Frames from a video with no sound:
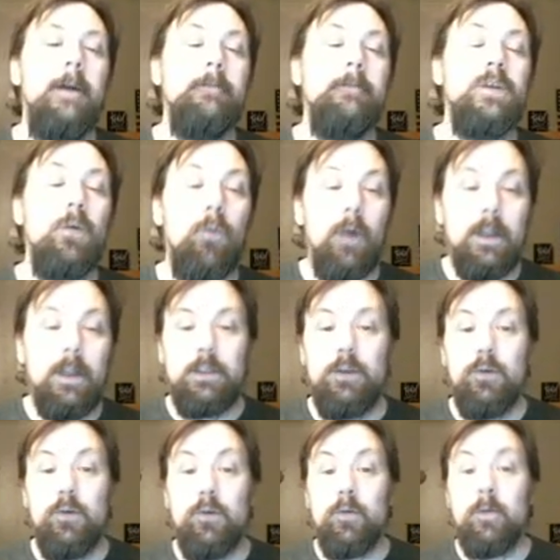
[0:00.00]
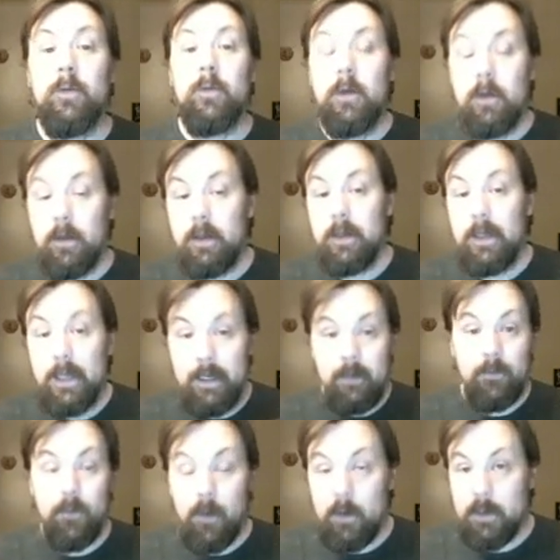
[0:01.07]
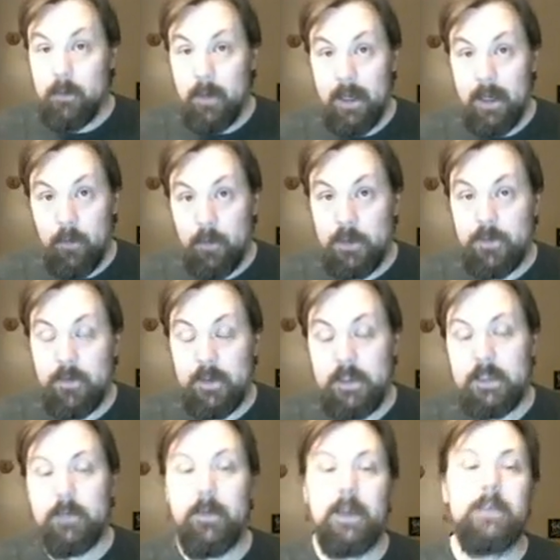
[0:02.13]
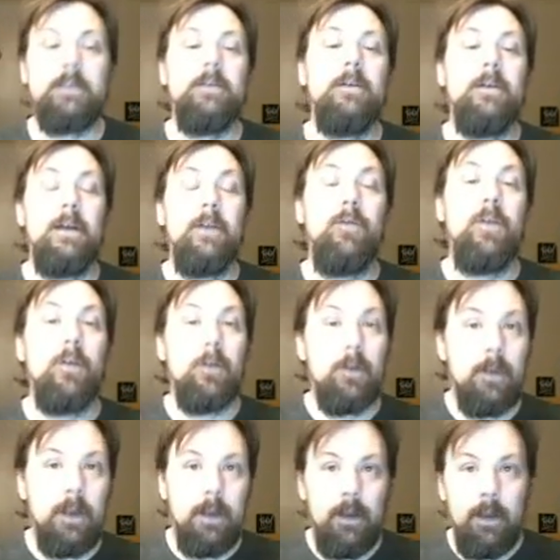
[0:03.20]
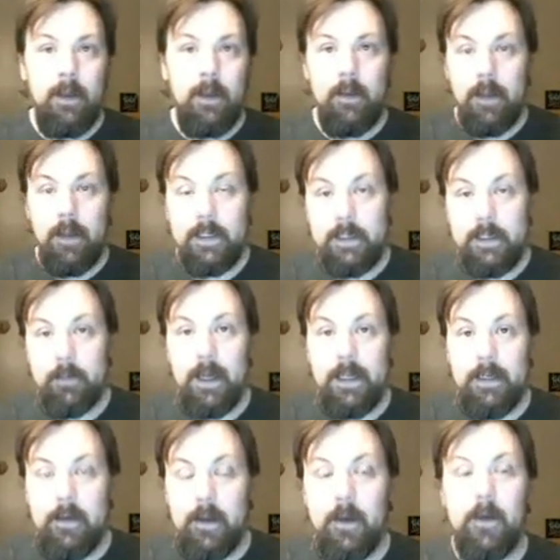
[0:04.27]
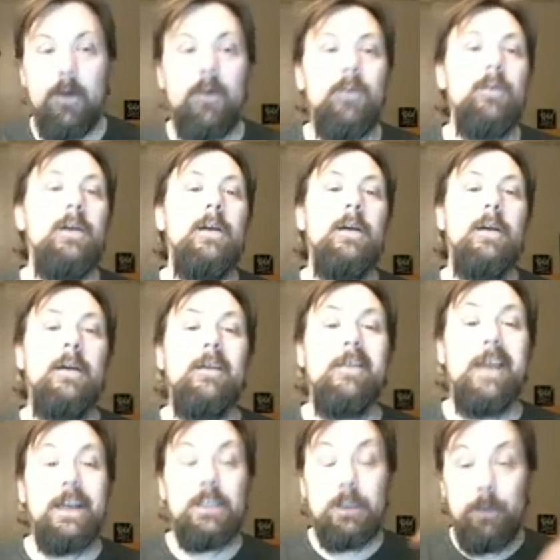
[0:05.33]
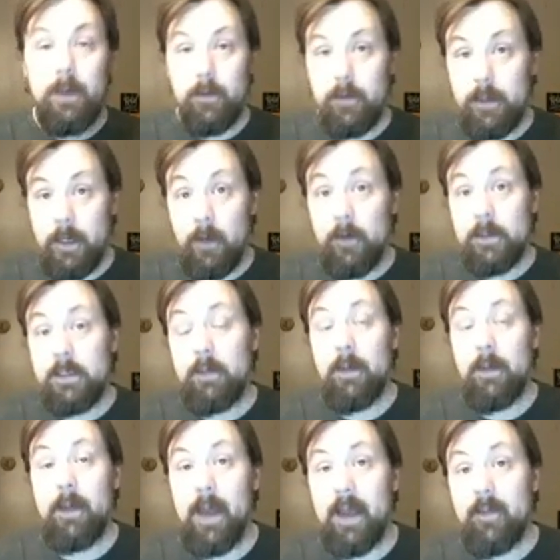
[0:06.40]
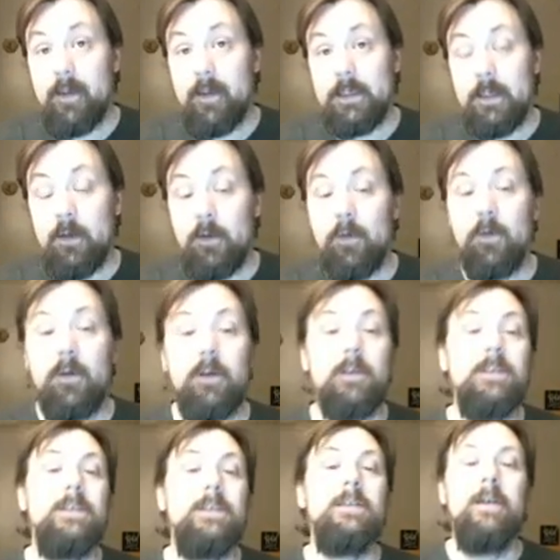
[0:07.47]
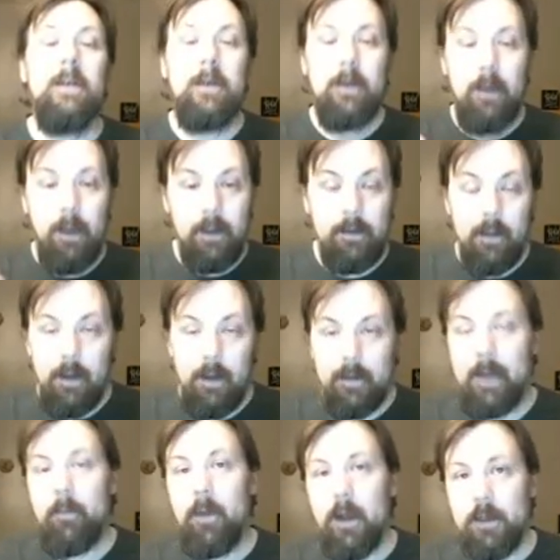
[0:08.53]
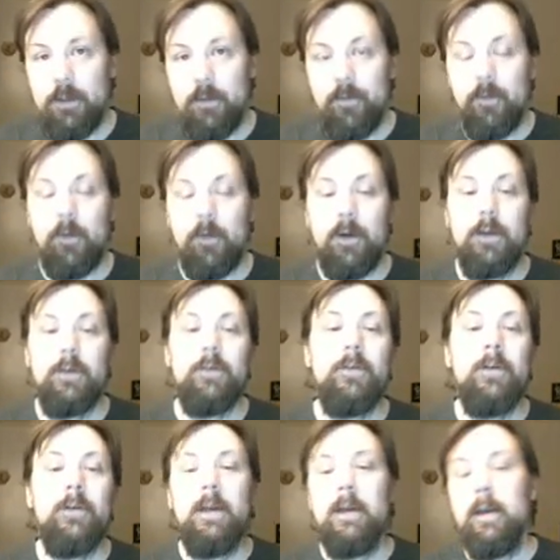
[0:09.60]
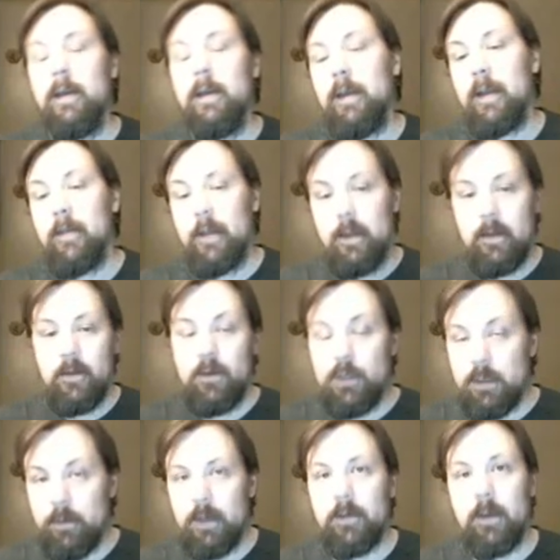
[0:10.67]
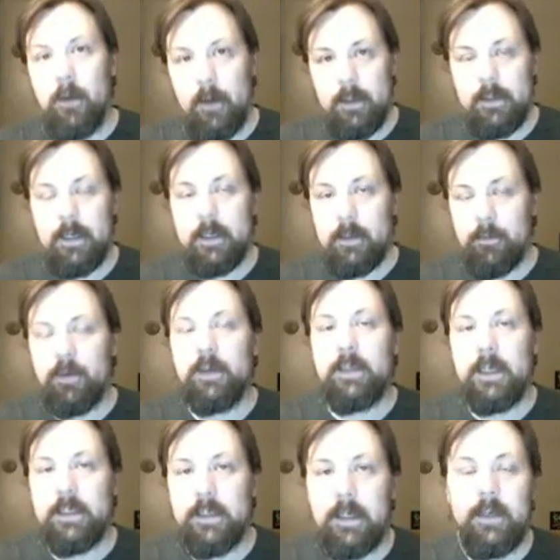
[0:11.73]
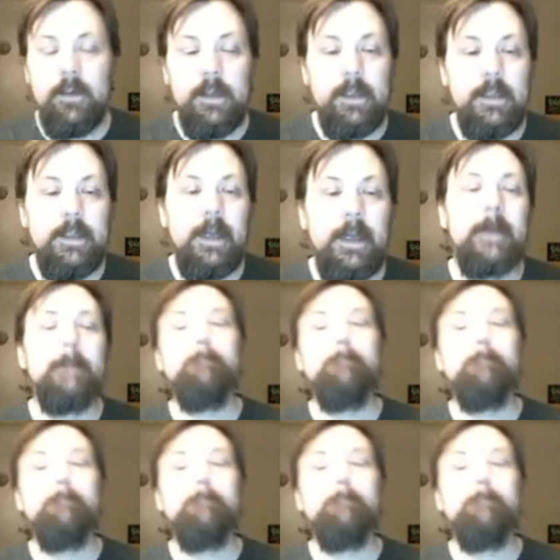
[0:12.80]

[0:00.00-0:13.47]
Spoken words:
So once you get enrolled in my course for this semester, if you'll let somebody know, they should be able to go into my MathXL course, unlock that module for you, and then you should be able to go ahead and take the pretest that you need to take.